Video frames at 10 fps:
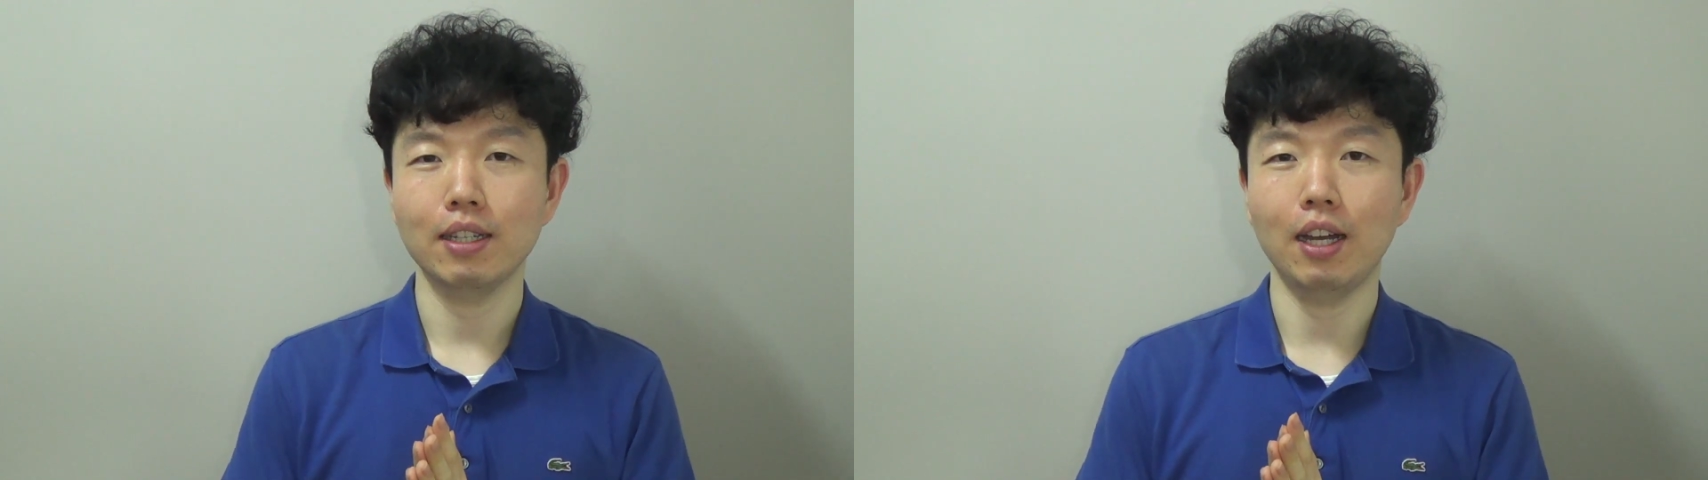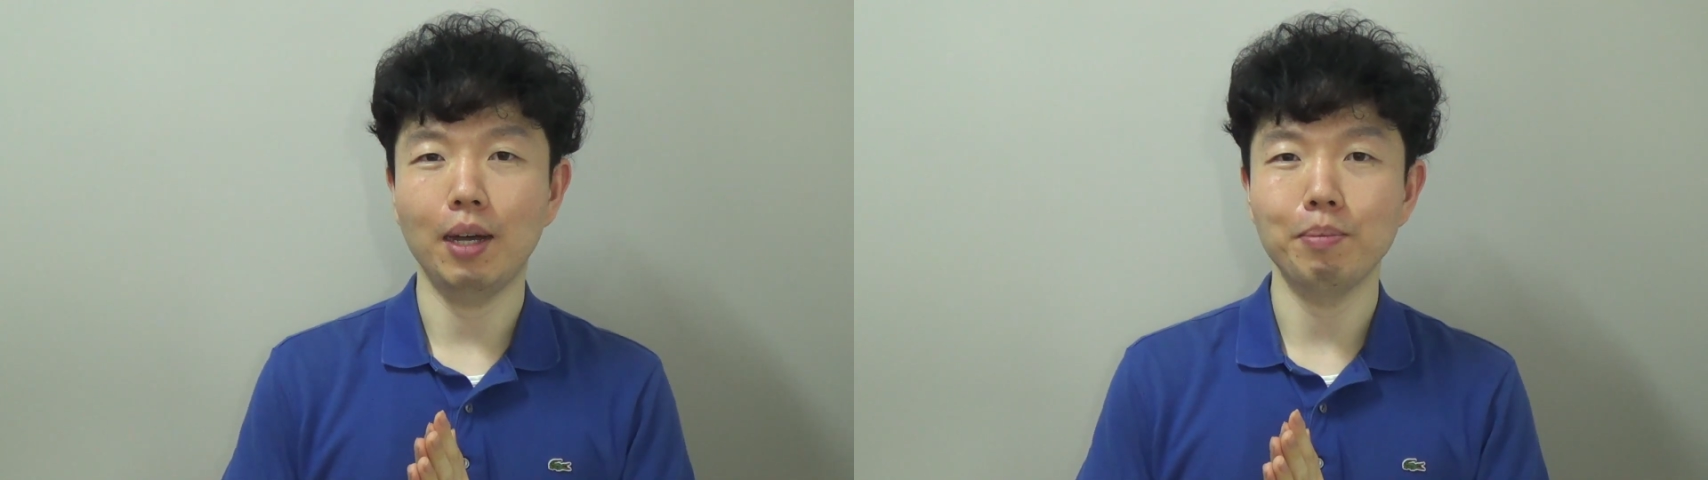
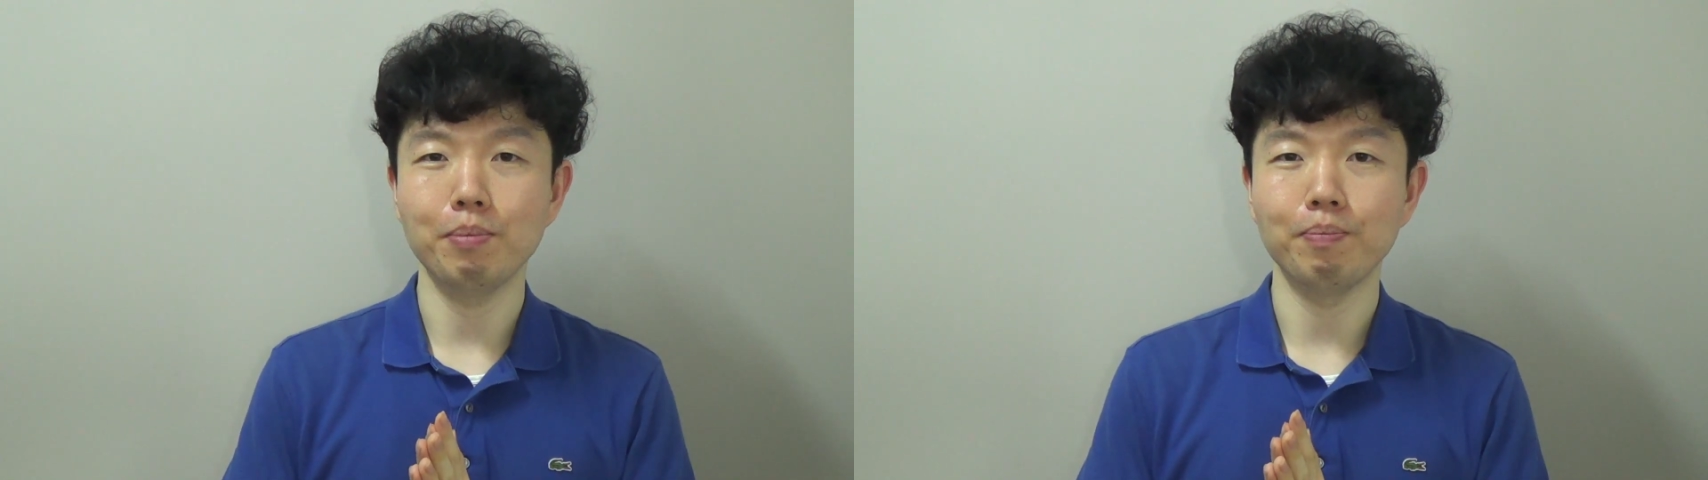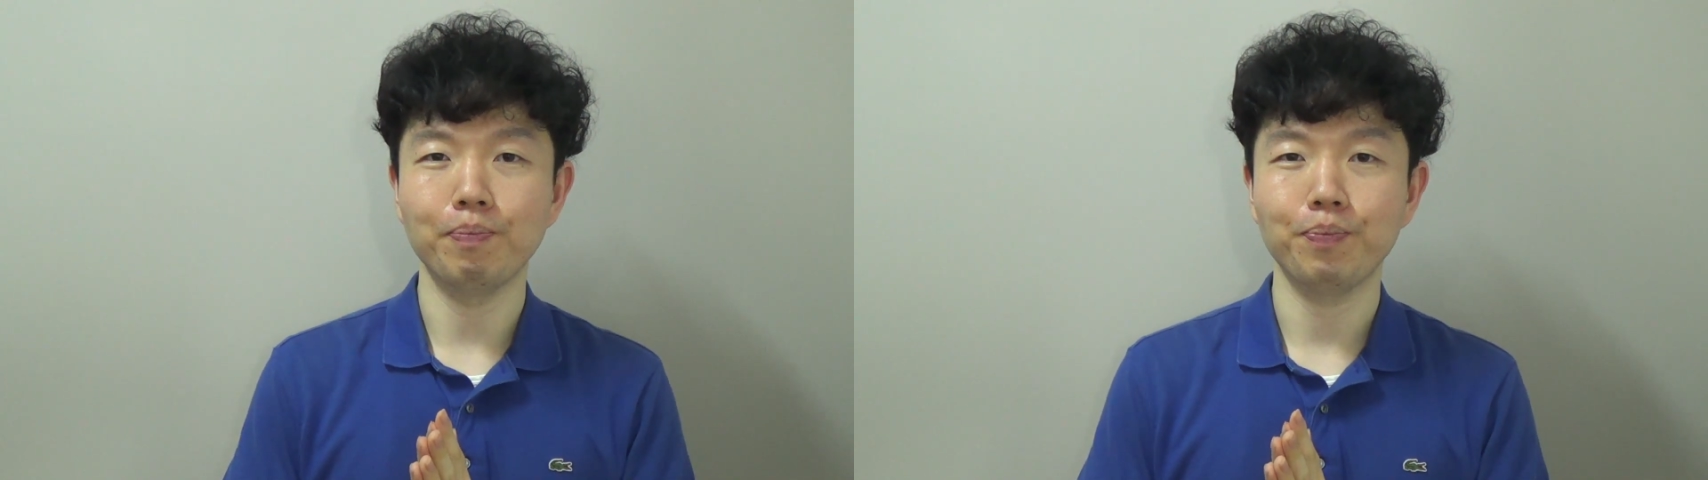
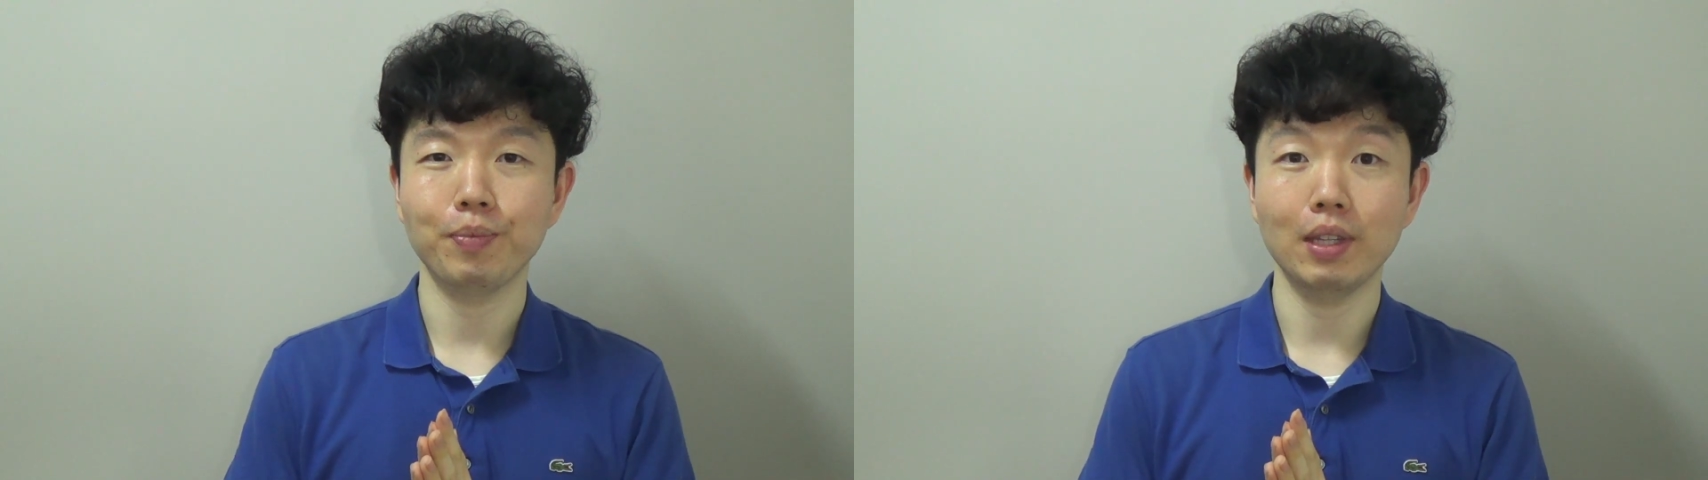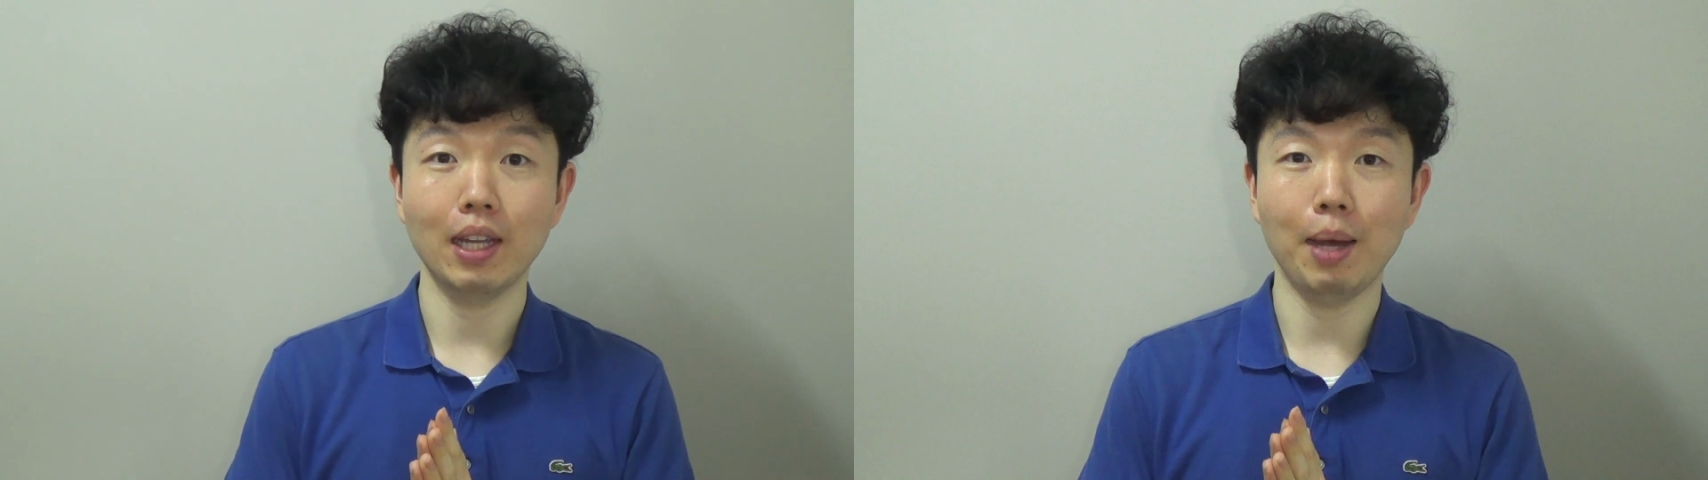I
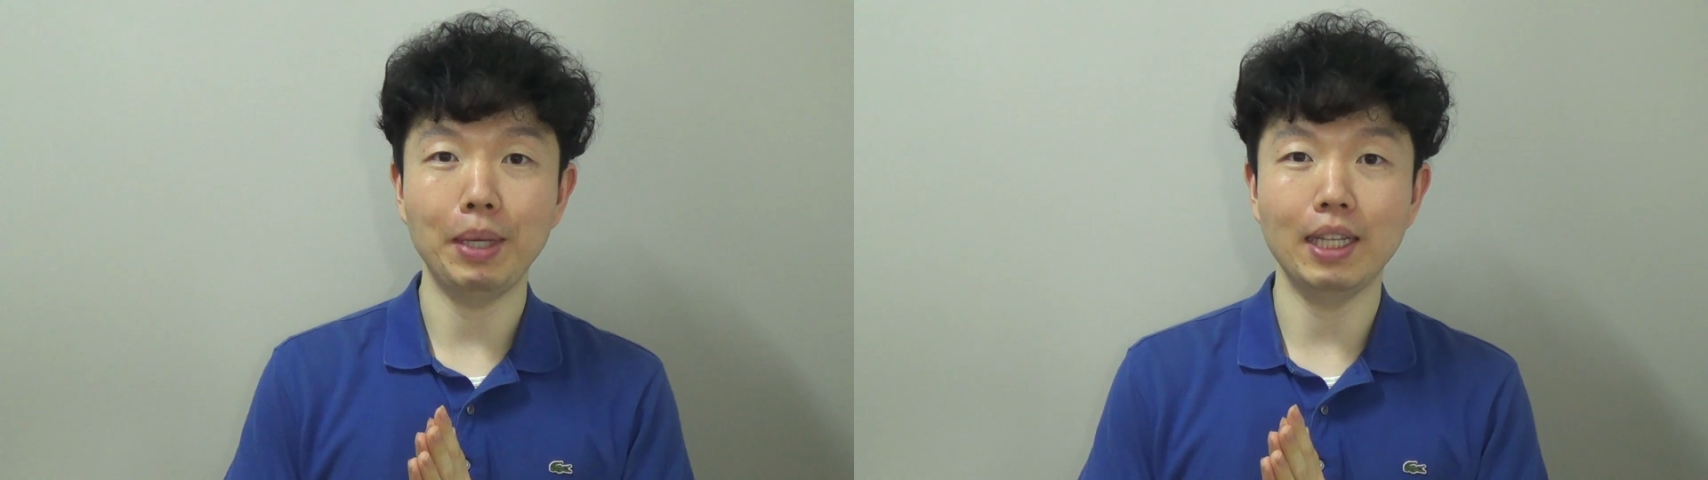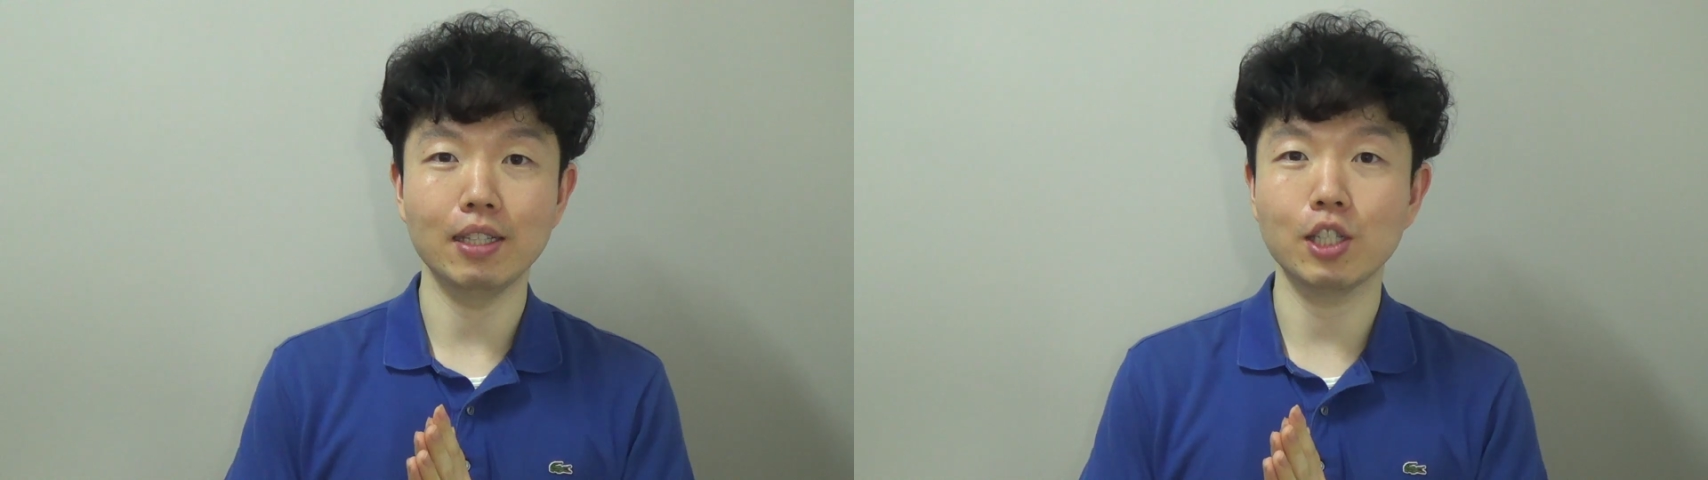mean,